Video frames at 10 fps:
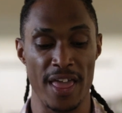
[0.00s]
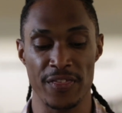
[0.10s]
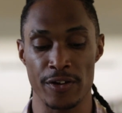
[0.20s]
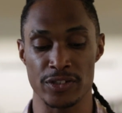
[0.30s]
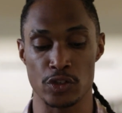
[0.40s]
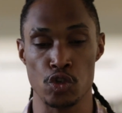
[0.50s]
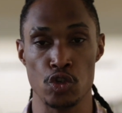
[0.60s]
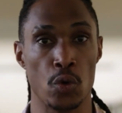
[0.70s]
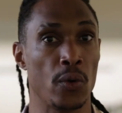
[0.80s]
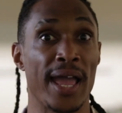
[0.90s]
There is
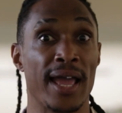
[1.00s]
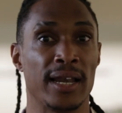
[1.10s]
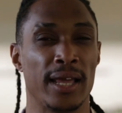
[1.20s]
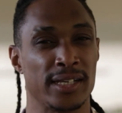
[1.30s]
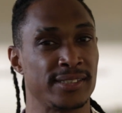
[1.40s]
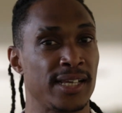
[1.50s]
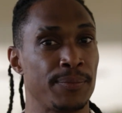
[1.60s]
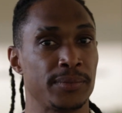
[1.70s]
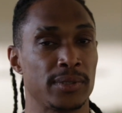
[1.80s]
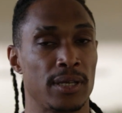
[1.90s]
no hell
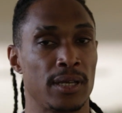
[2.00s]
except